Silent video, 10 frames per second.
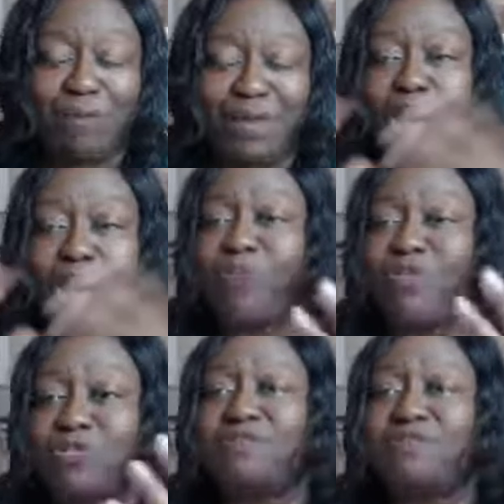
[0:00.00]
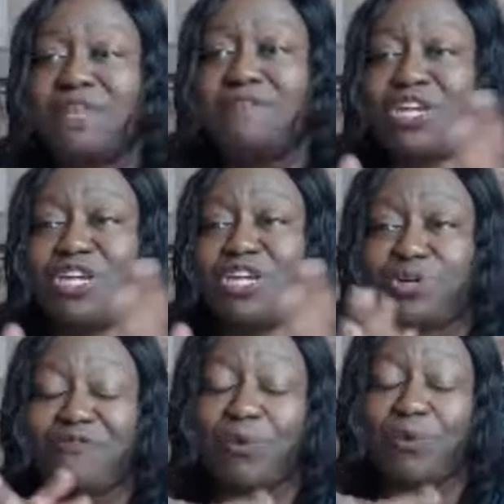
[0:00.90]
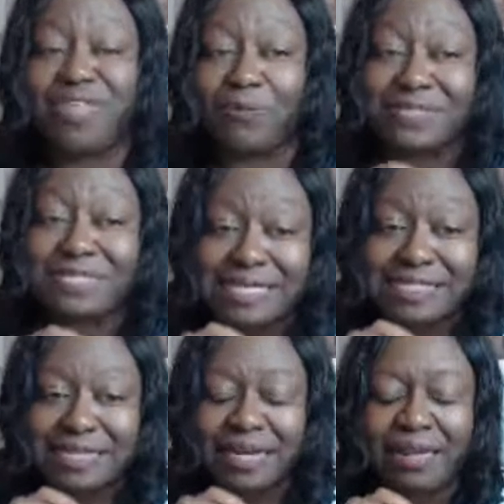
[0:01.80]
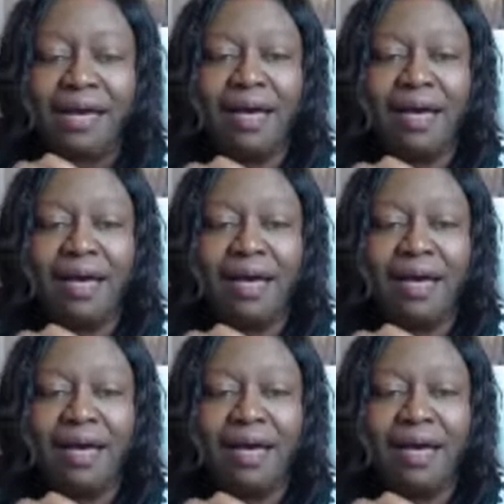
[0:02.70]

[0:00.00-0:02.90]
But I hope this was beneficial to everyone that was listening.